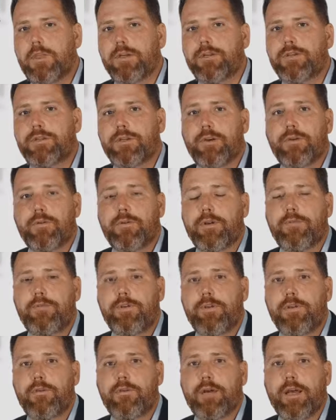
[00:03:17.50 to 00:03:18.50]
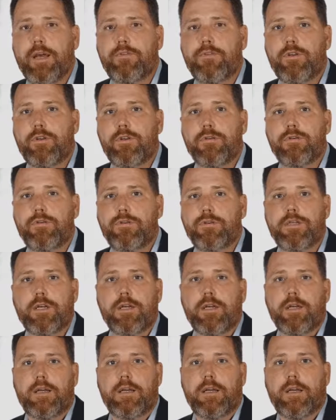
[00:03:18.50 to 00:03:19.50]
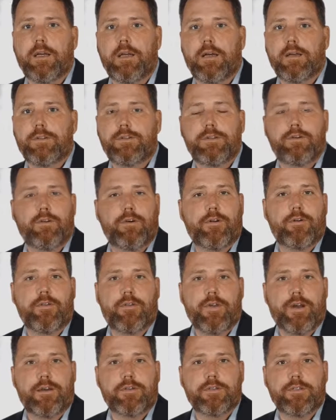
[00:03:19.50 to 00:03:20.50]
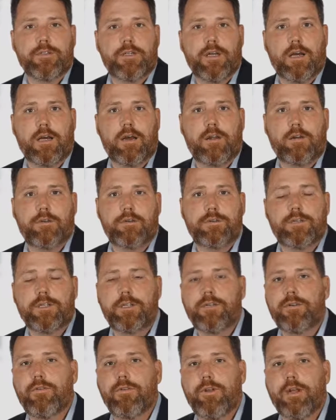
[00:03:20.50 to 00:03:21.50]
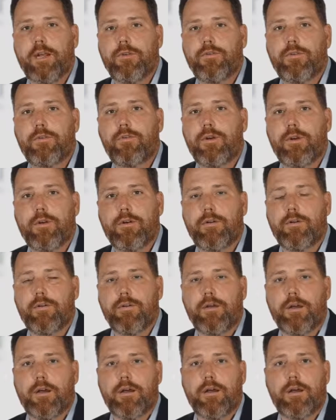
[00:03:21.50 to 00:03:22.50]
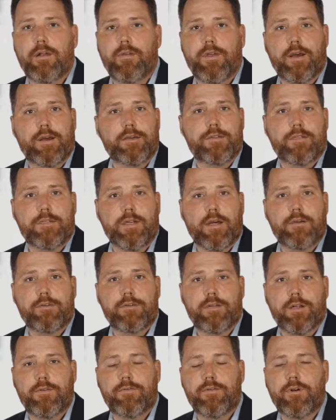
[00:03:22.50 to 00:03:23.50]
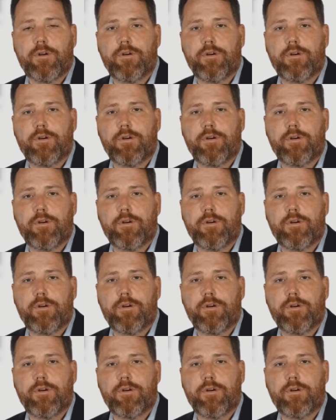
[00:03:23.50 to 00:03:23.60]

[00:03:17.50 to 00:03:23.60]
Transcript: So if you have used $200,000 and you only have $300,000 left